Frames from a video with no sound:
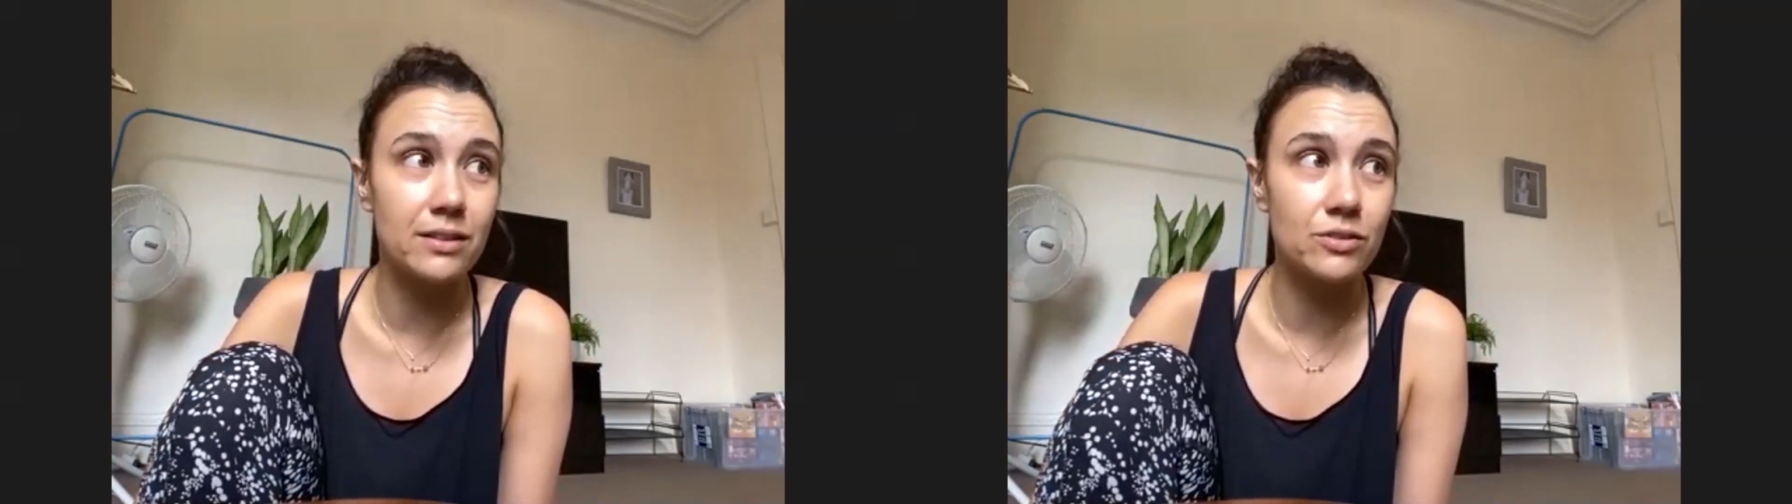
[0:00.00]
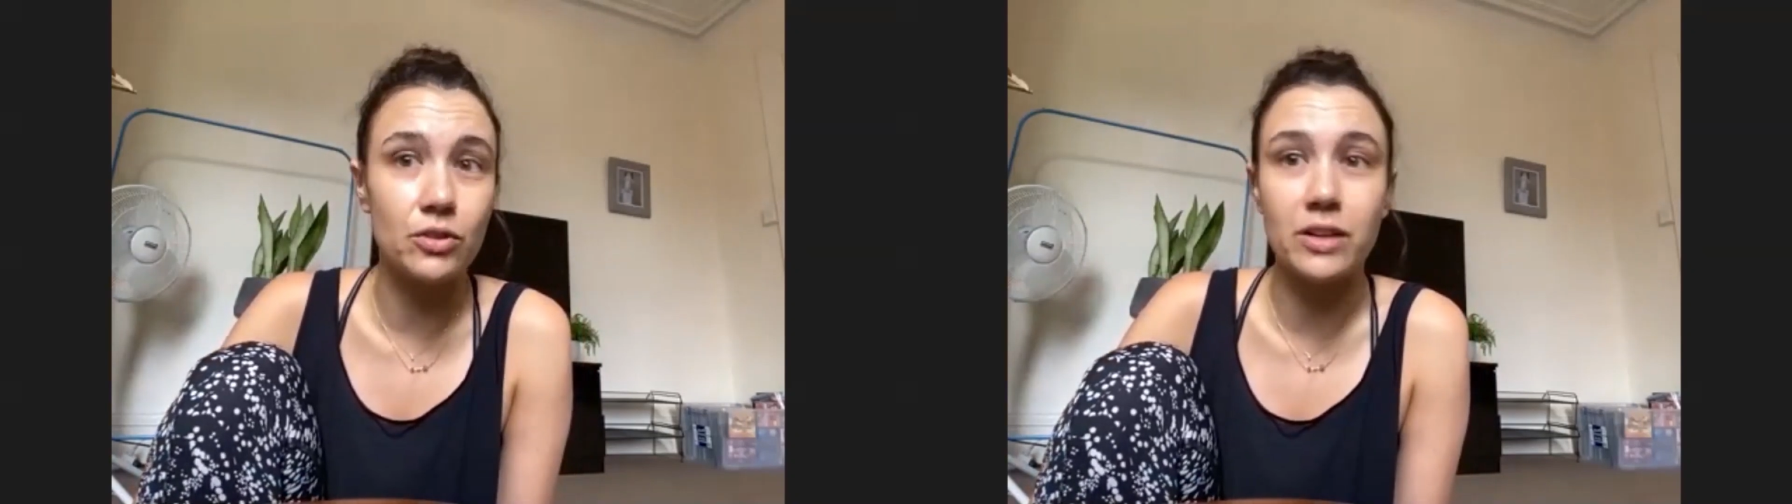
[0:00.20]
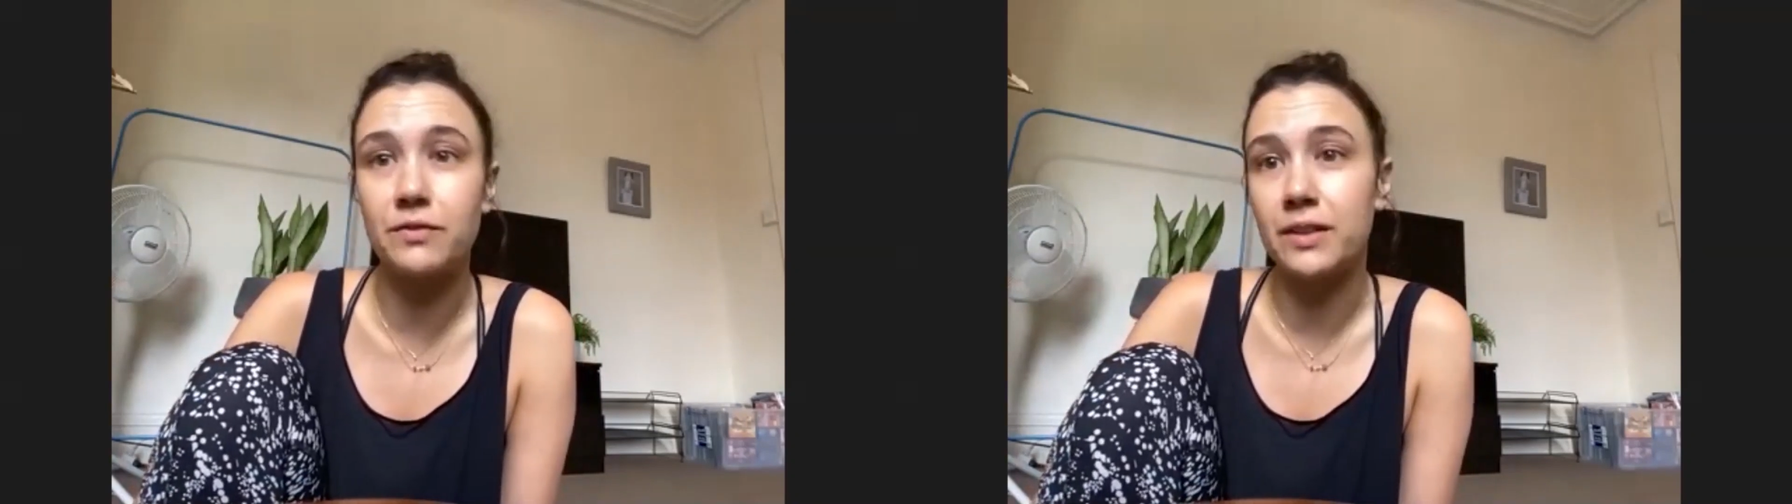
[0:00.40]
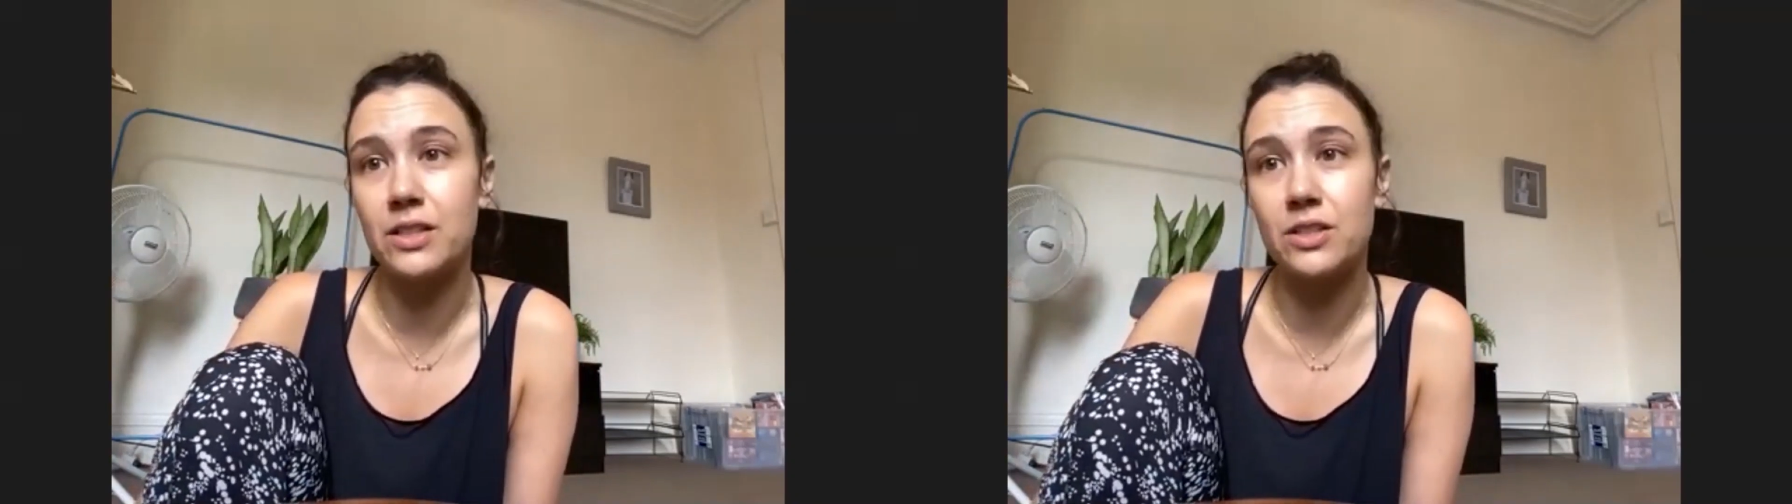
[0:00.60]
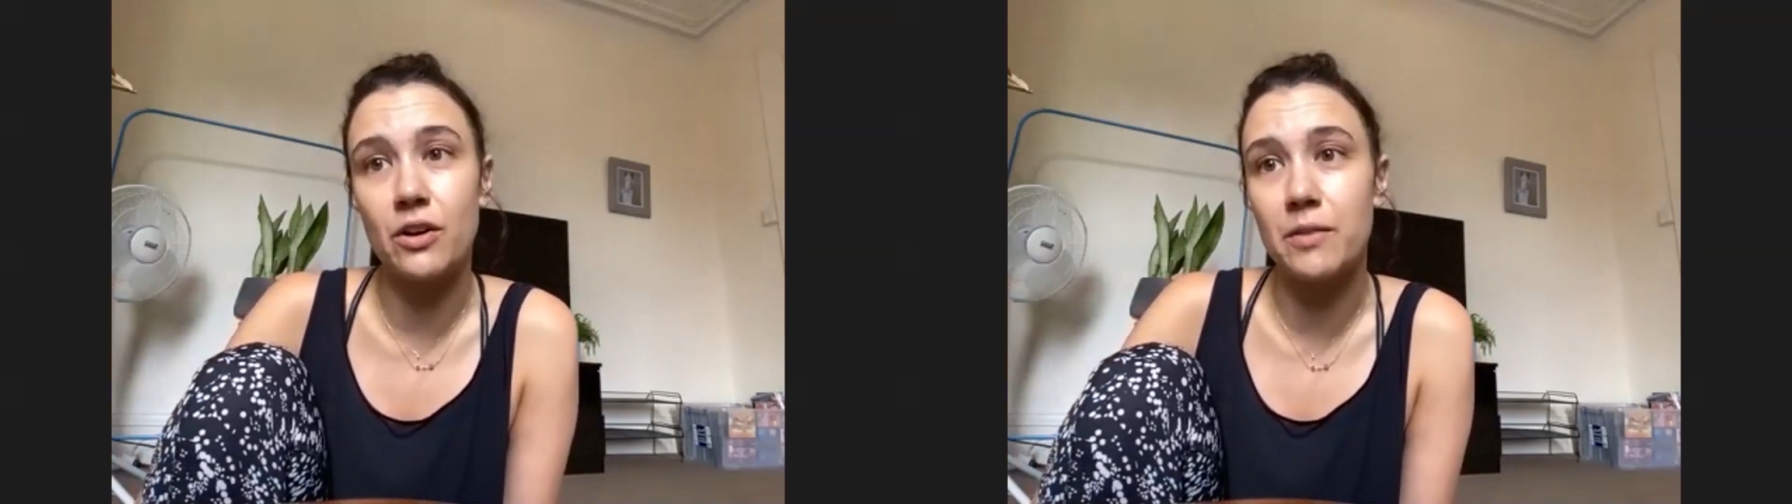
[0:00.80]
dreadfully
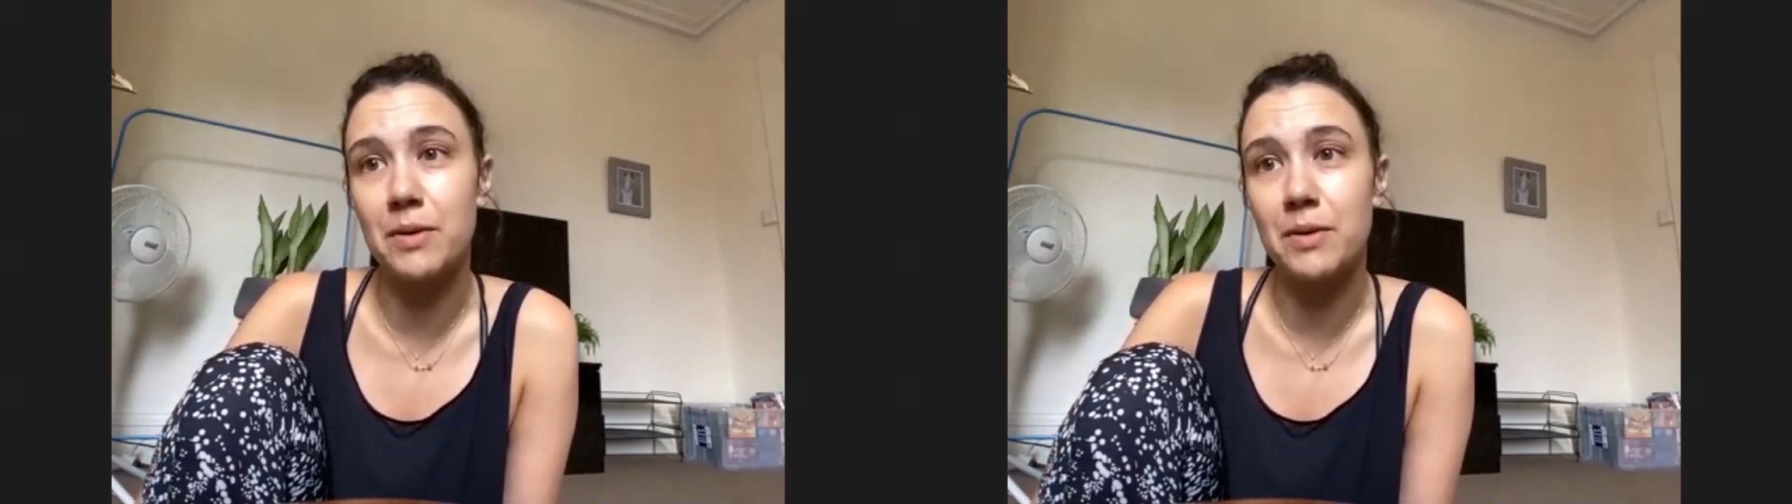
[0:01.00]
sorry,